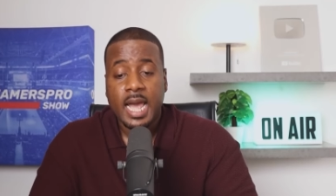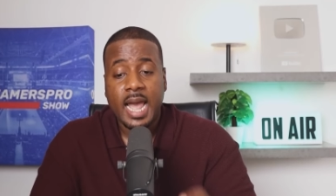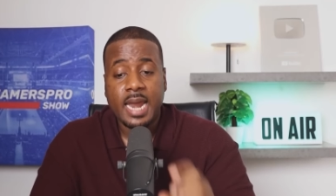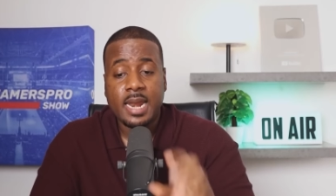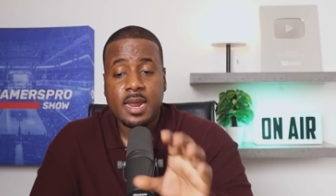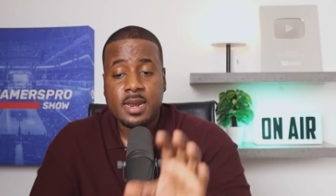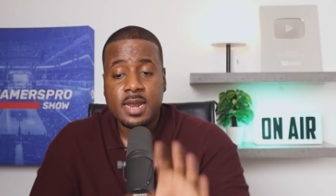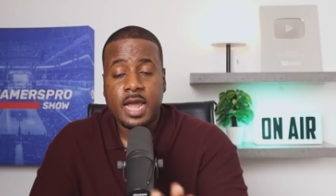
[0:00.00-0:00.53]

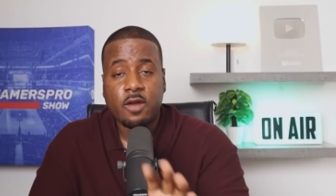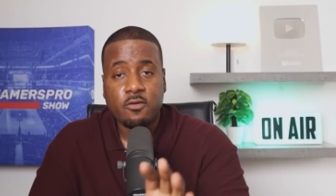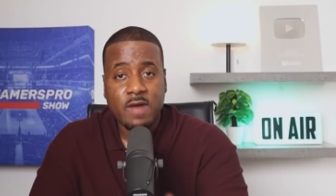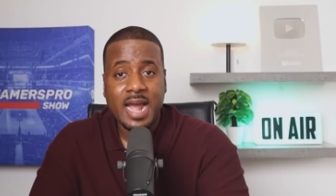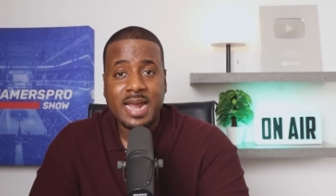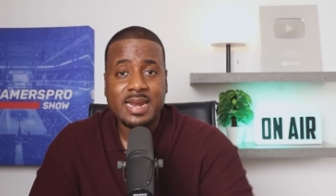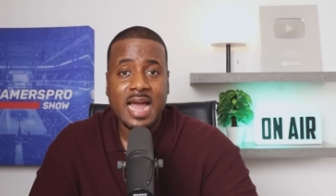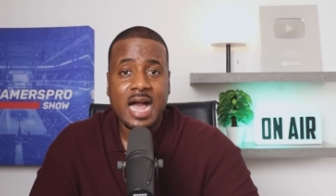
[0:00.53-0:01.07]
And then Nick
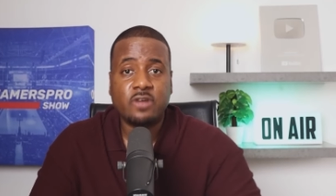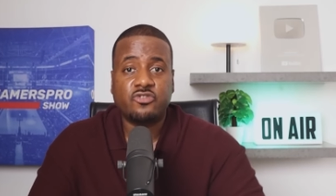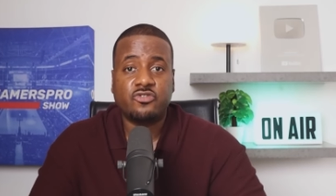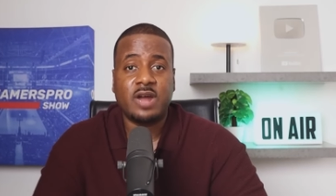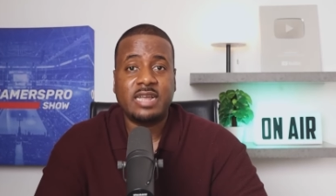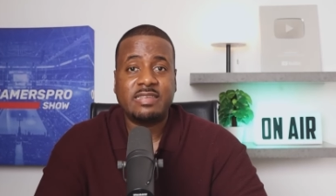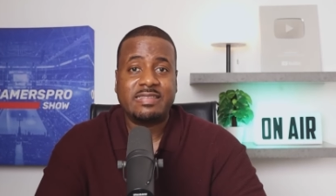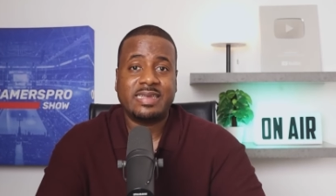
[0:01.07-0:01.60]
Wright now
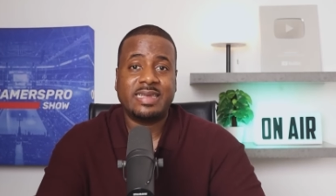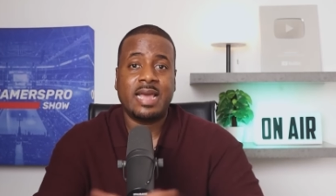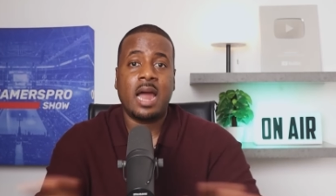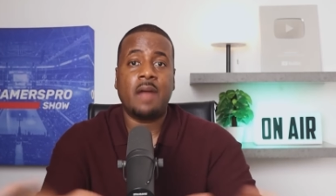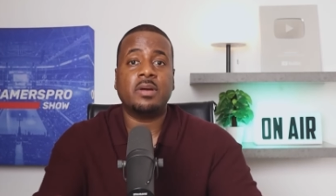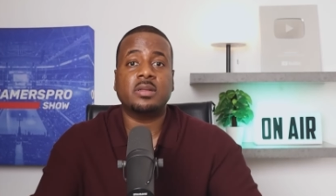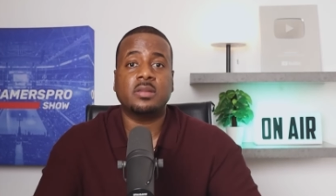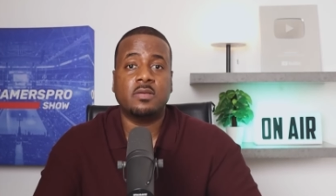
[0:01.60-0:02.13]
tries to
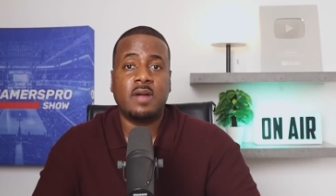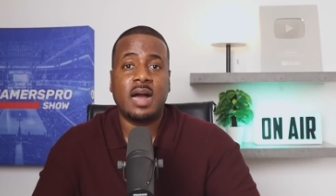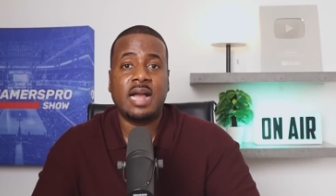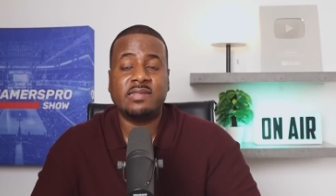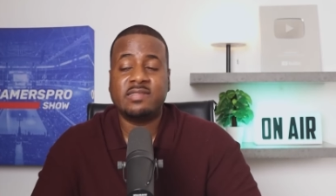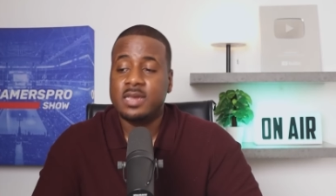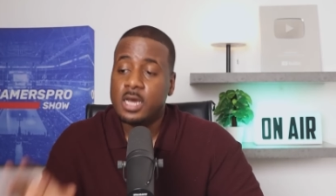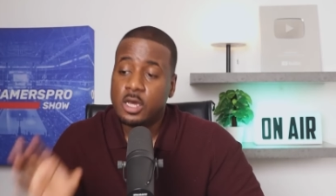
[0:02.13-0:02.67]

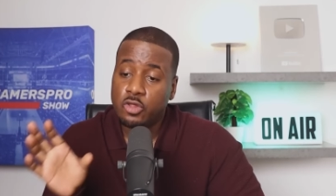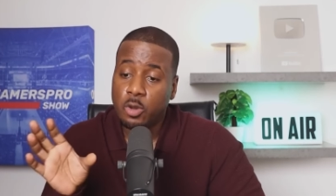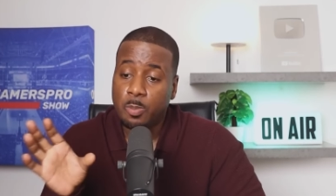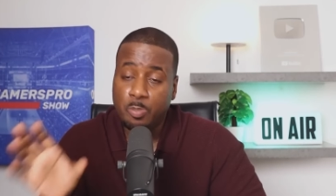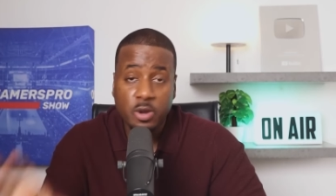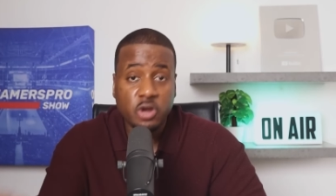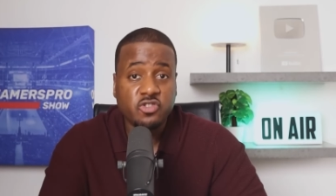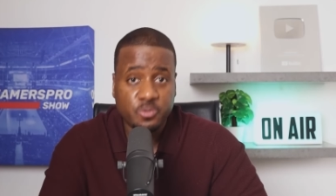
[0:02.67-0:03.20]
characterize the
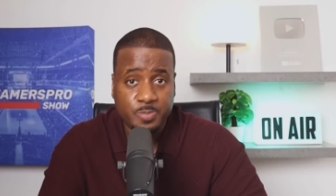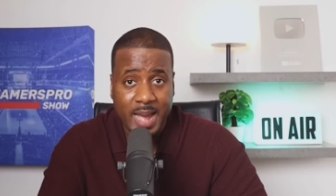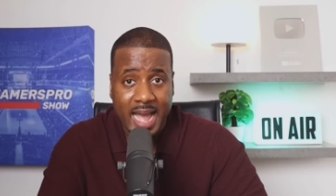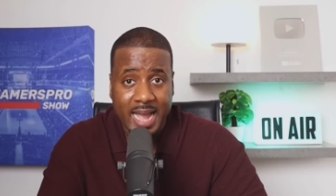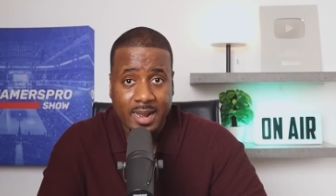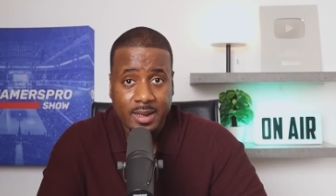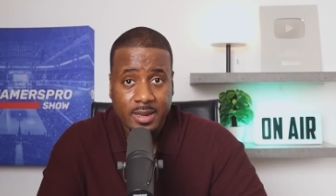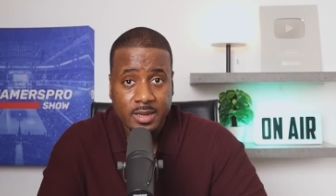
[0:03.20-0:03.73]

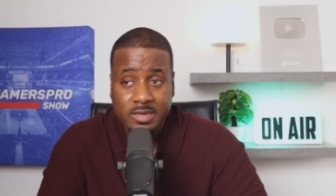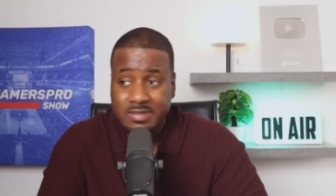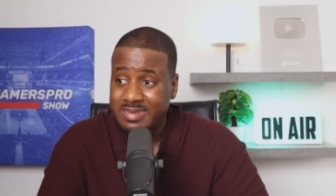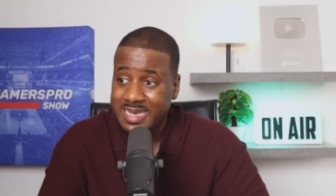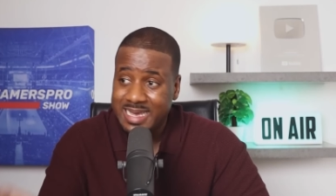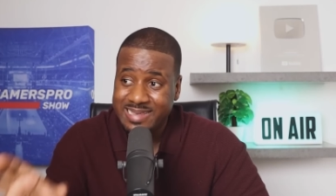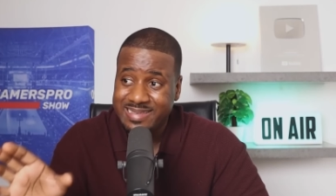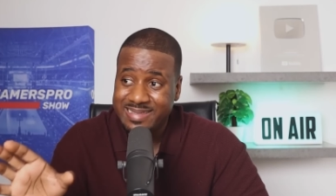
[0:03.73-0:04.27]
pushback
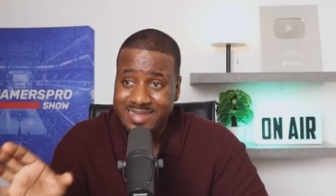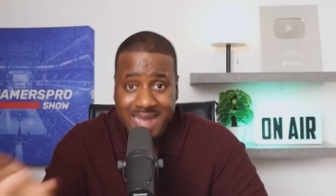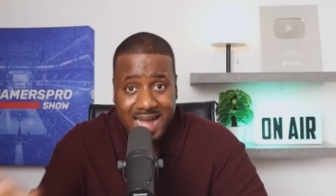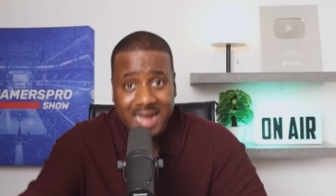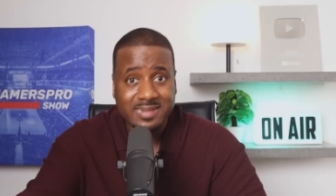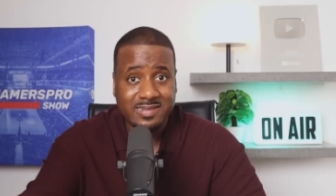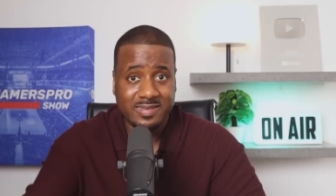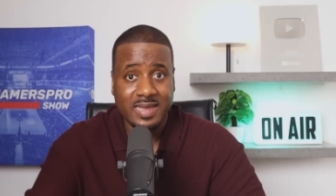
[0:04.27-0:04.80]
to his
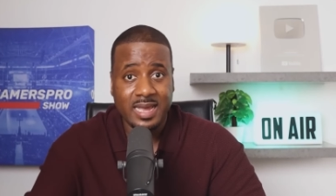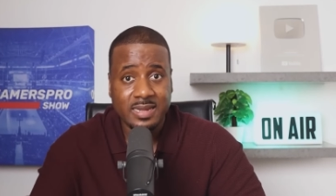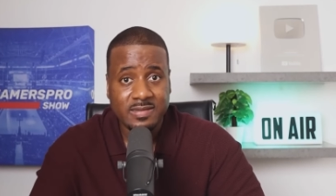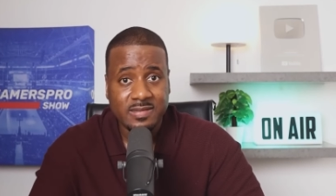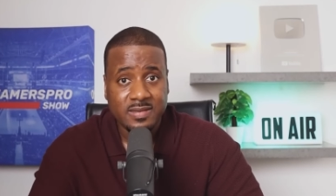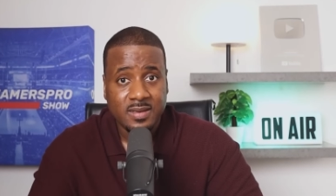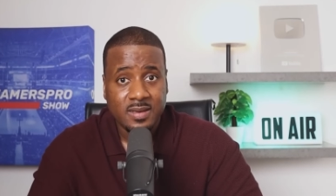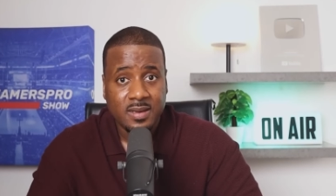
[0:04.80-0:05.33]

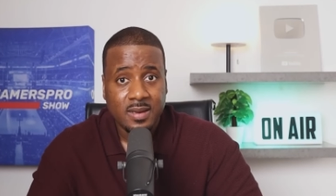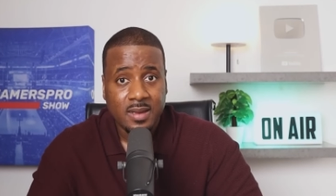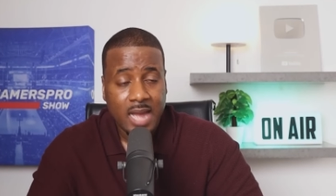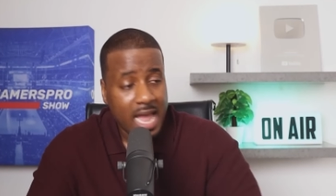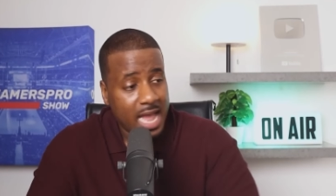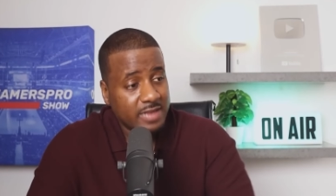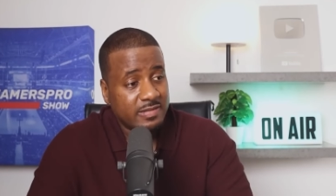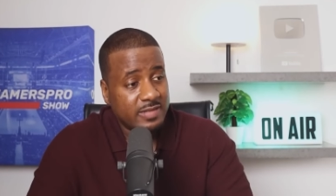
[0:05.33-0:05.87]
nonsense
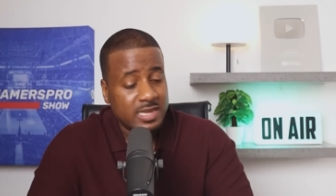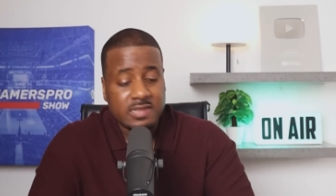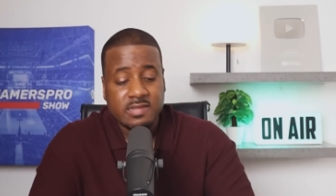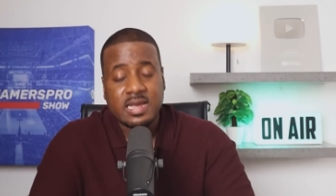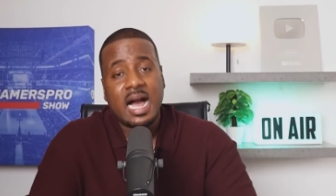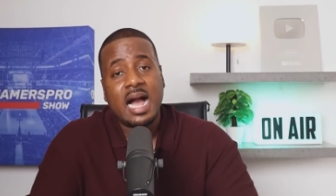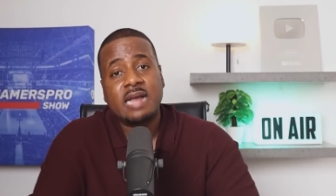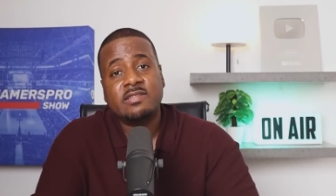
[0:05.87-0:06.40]
as these
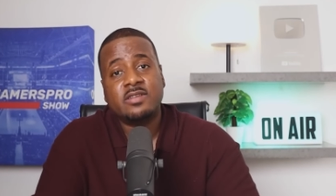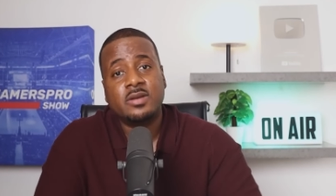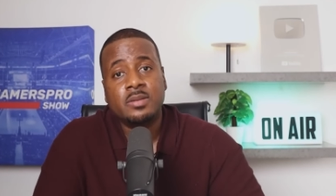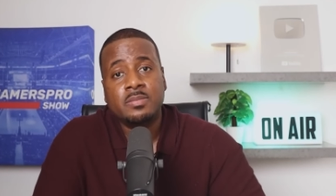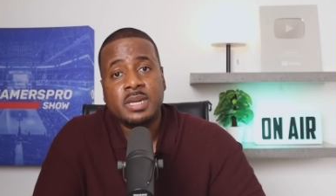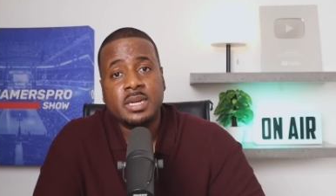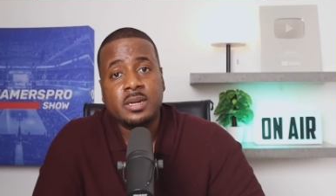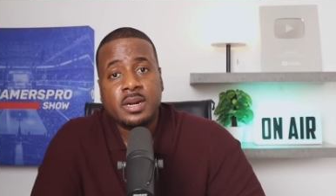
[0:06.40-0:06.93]
guys are in
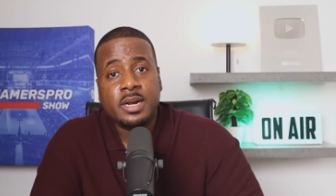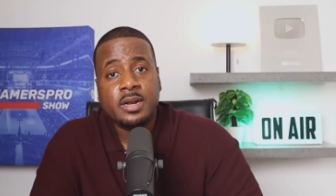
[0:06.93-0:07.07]
the media